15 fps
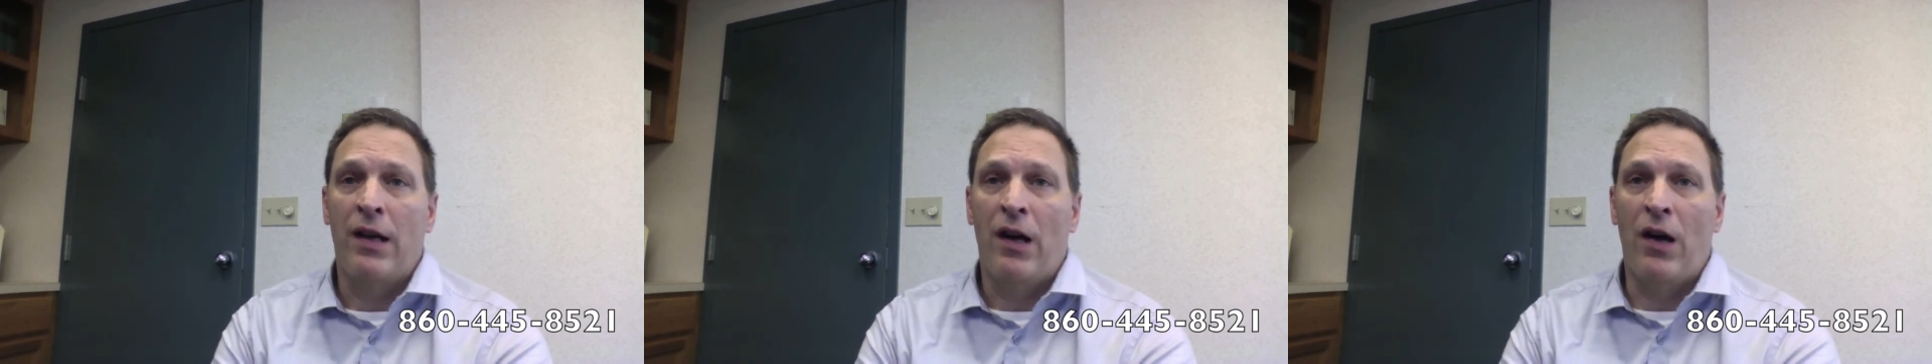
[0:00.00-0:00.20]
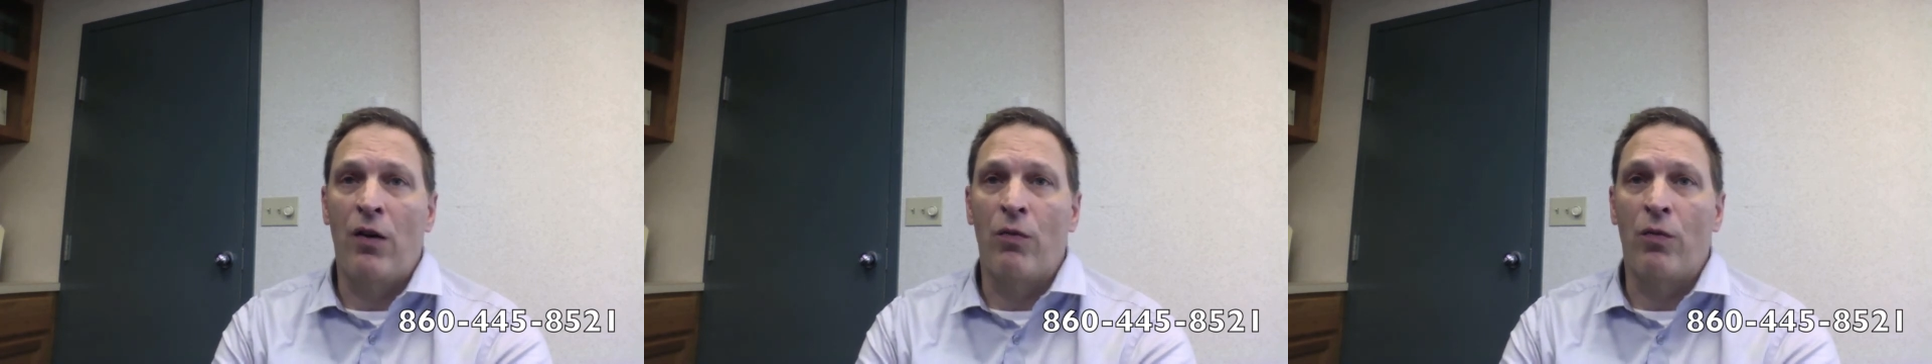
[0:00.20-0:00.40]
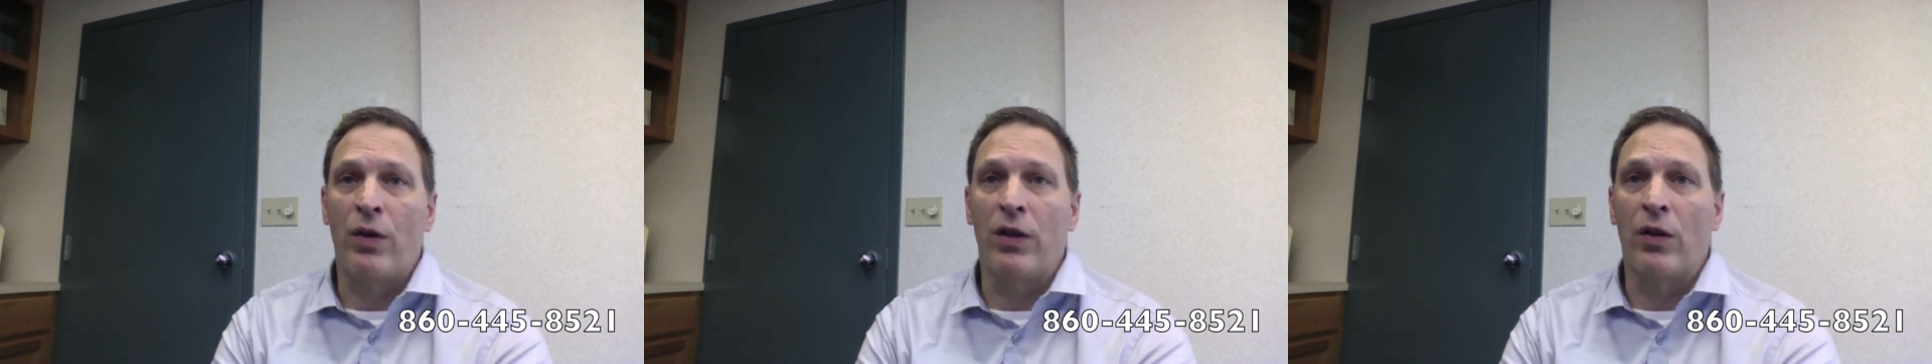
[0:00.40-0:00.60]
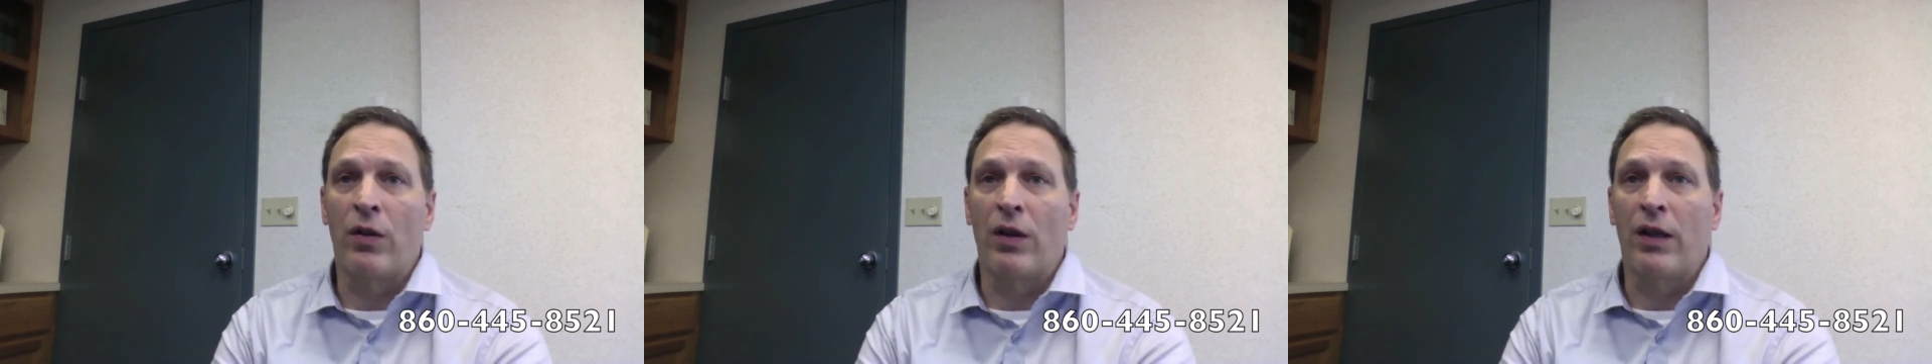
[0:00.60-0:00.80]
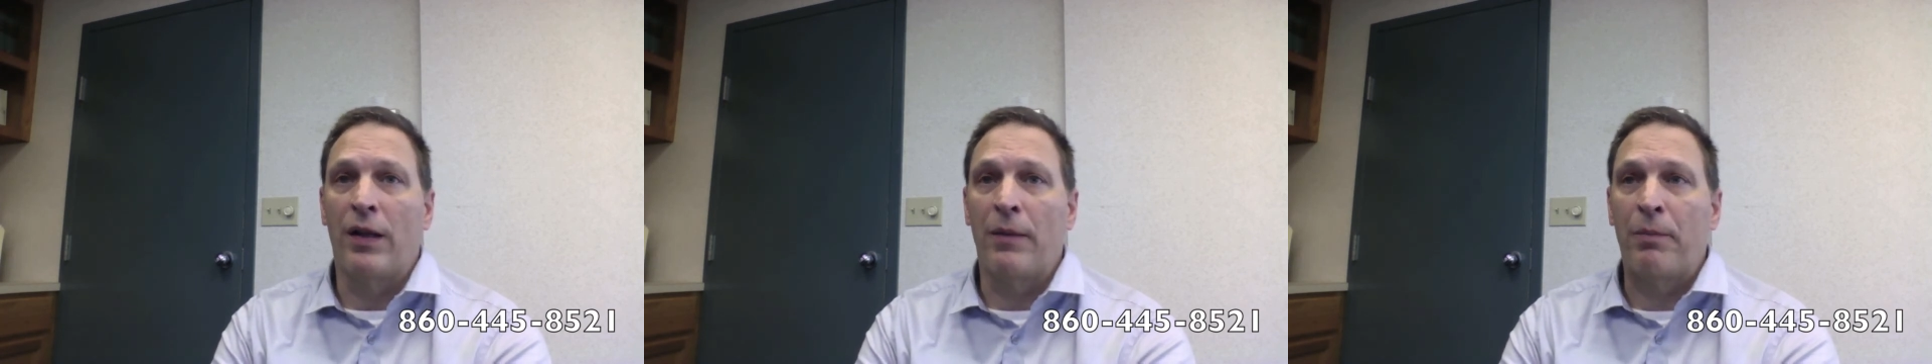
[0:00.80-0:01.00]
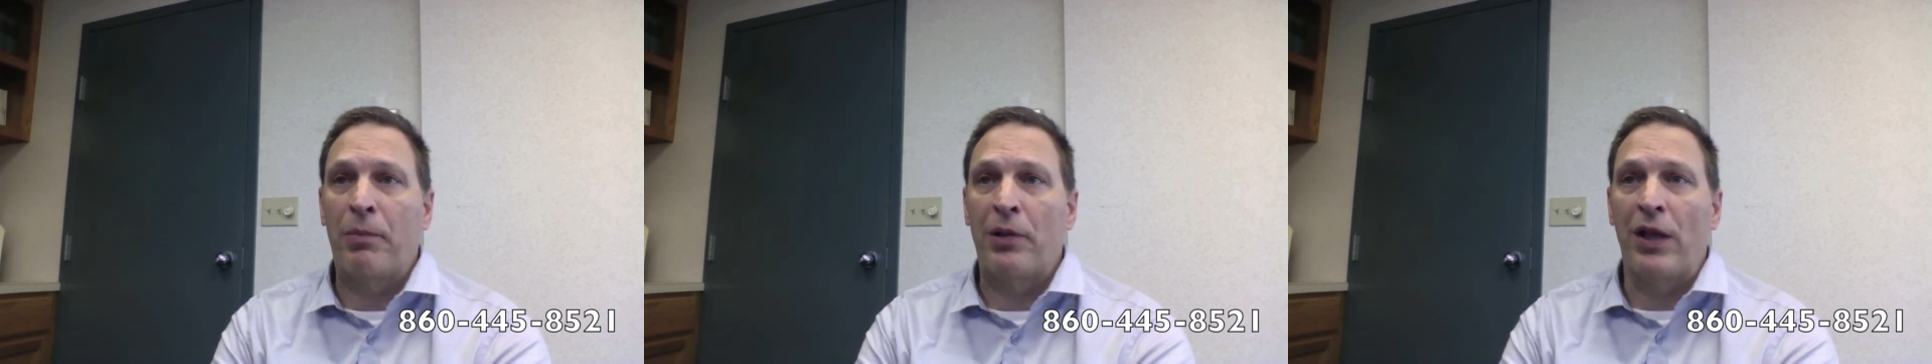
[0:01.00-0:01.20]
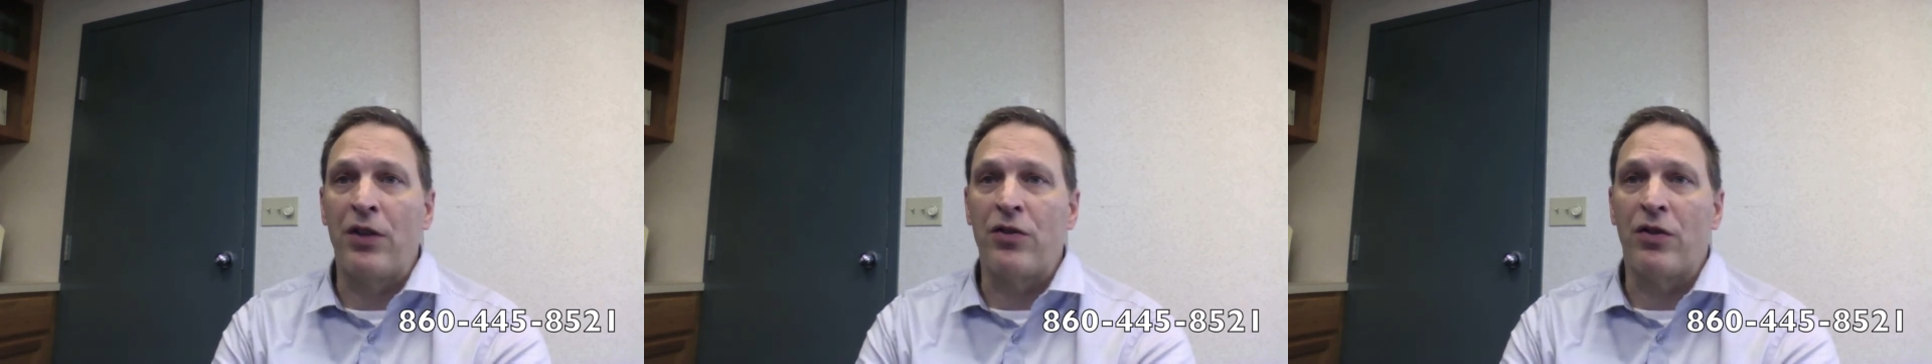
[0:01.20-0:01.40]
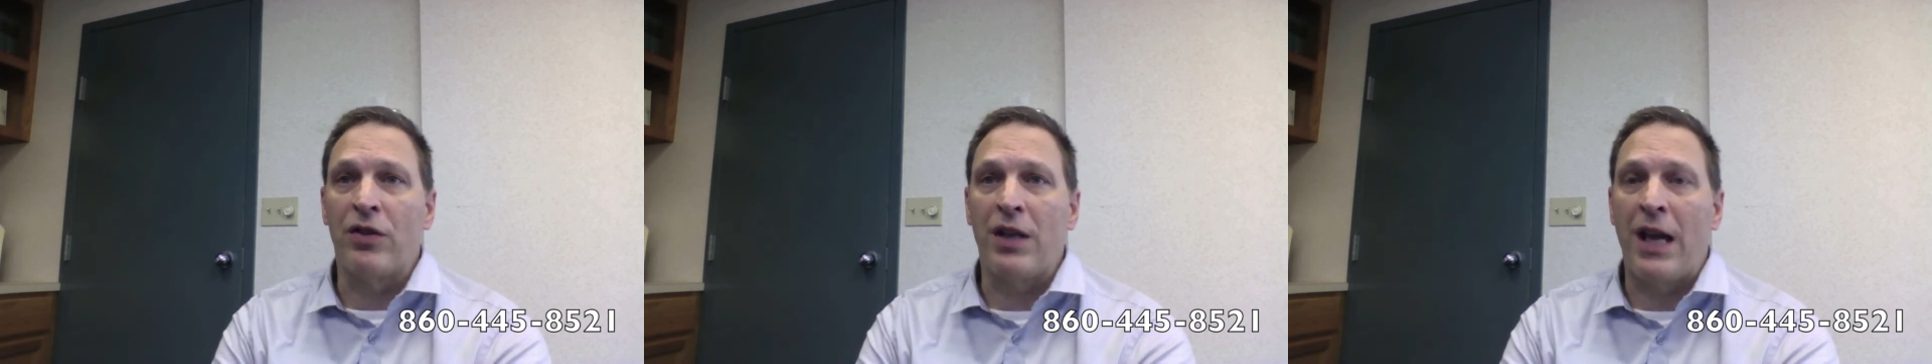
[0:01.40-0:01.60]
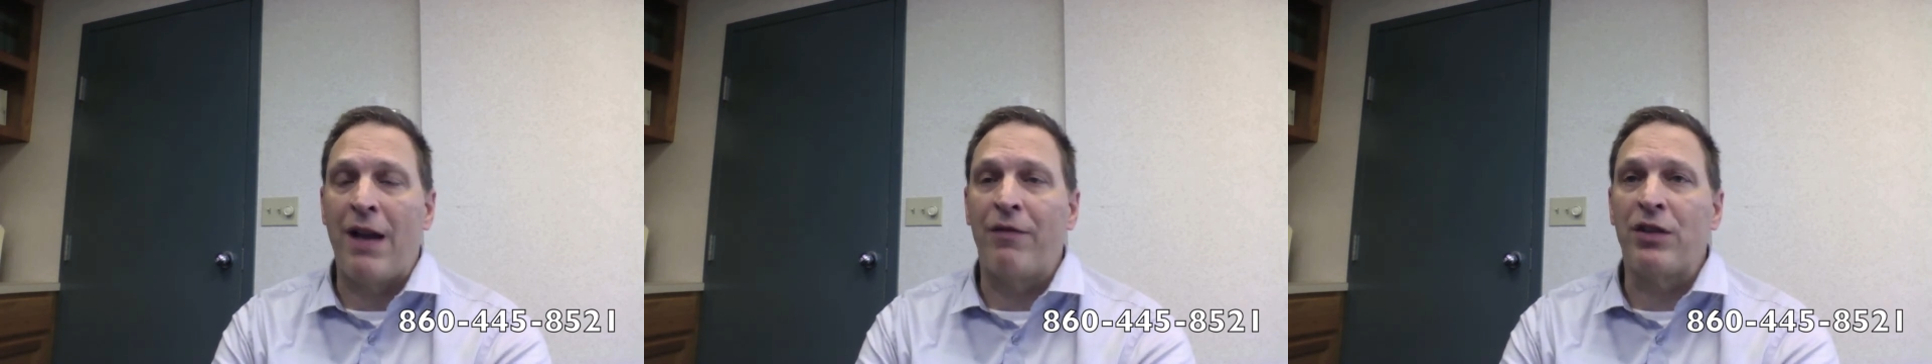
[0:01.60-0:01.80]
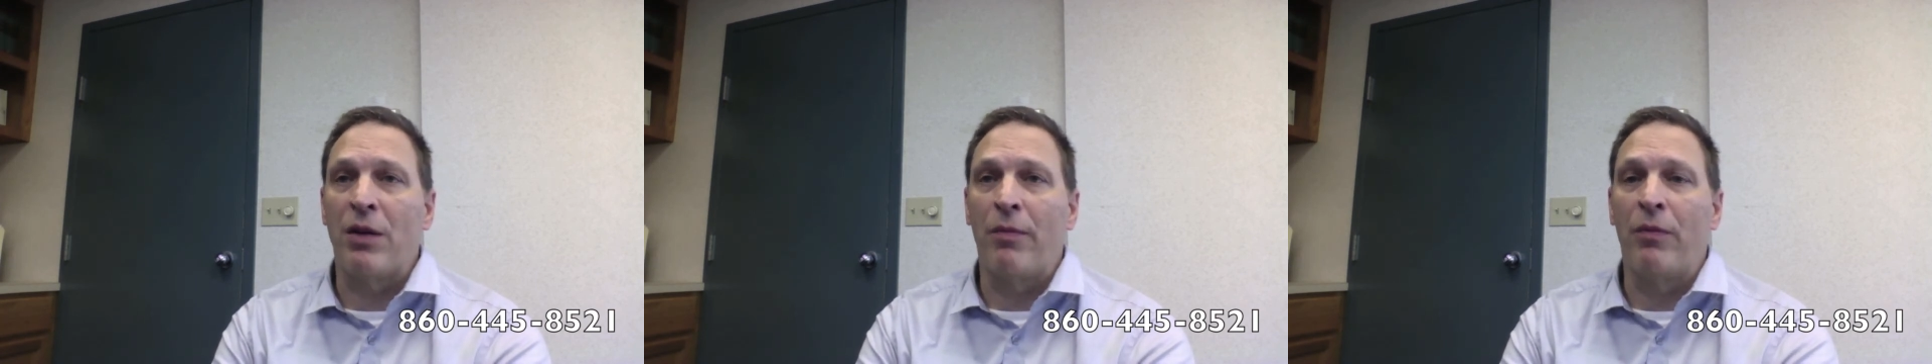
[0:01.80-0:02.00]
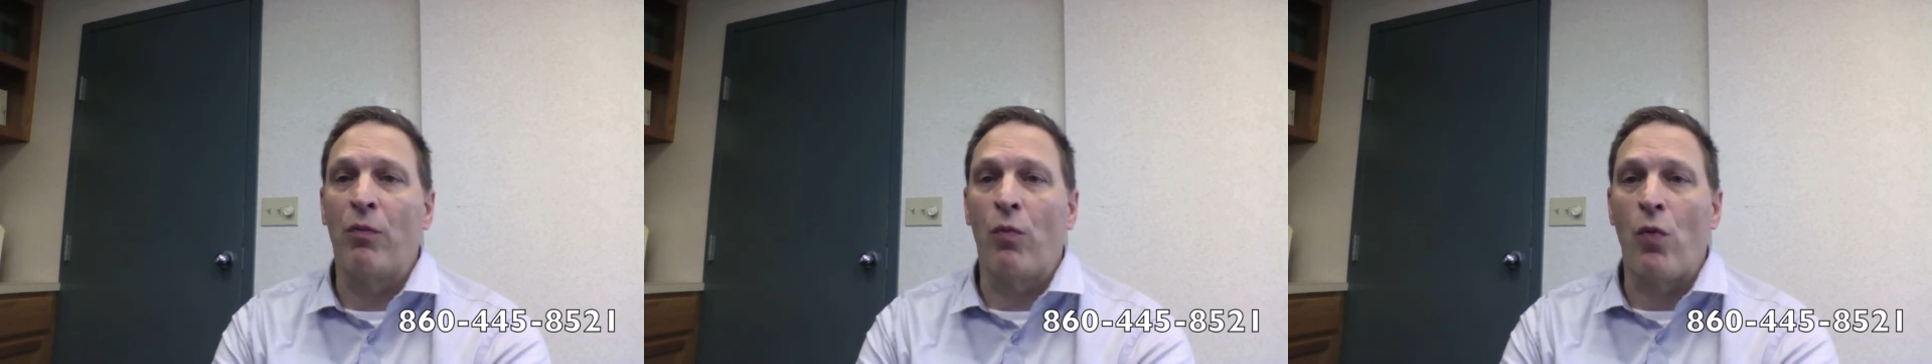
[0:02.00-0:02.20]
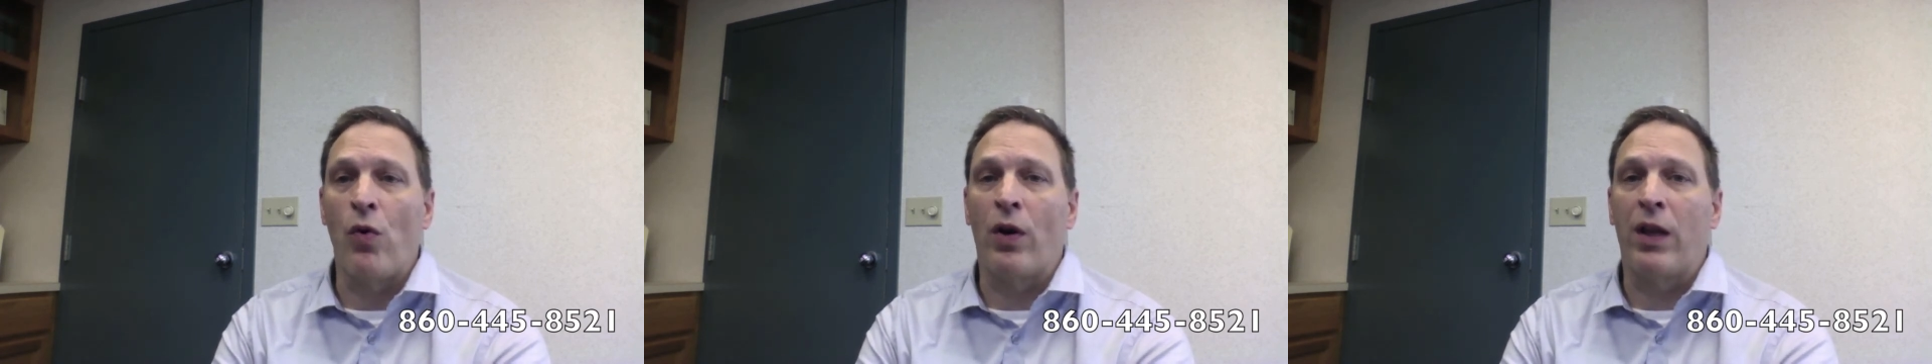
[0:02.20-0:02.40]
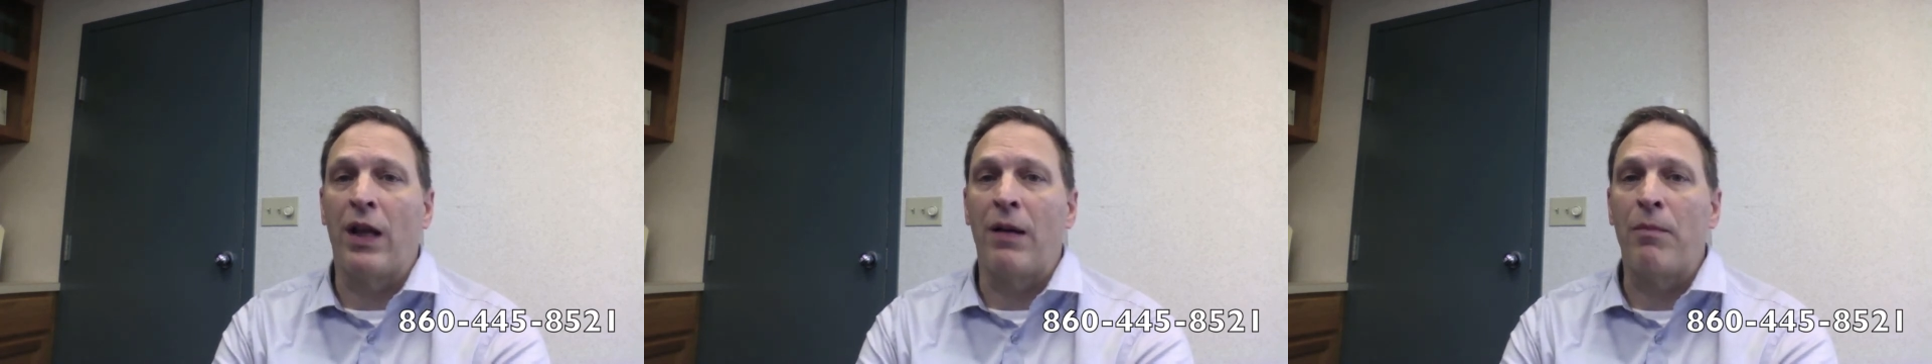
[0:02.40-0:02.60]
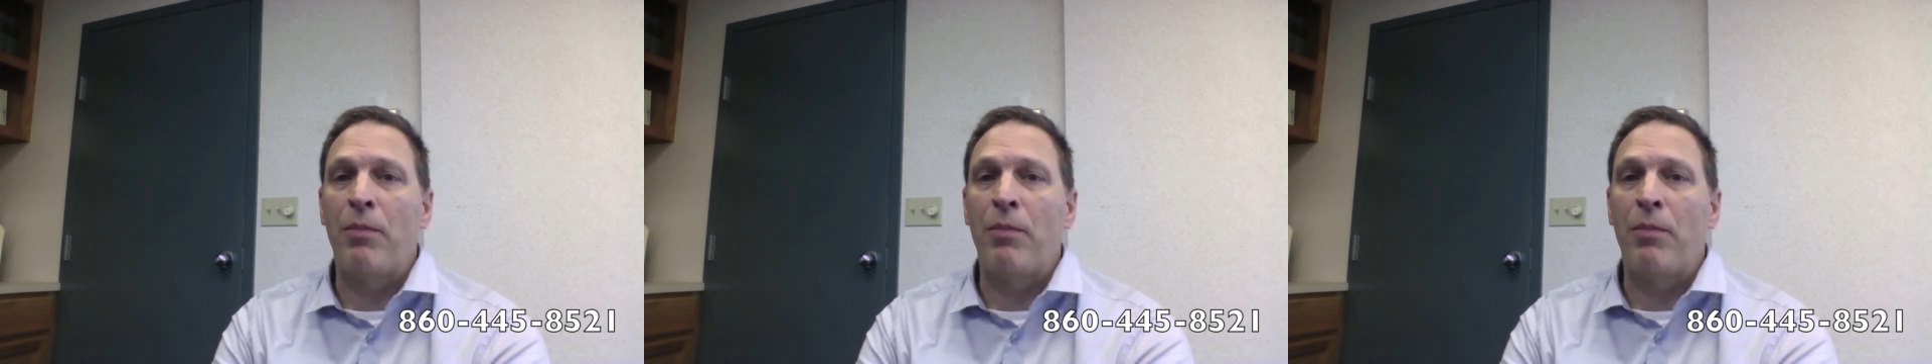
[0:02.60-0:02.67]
a real pleasure to have someone working